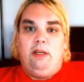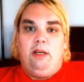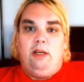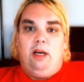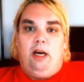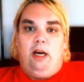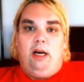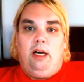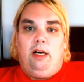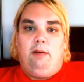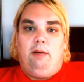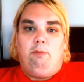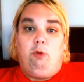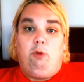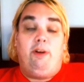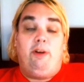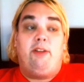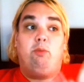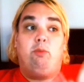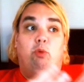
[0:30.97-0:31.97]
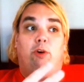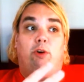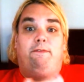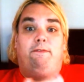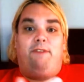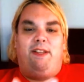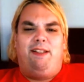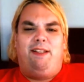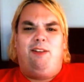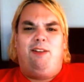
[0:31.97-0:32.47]
Uh, well, in one
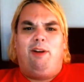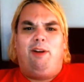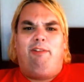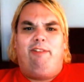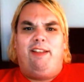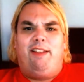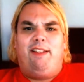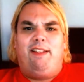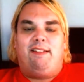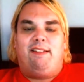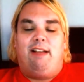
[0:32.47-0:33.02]
video at least.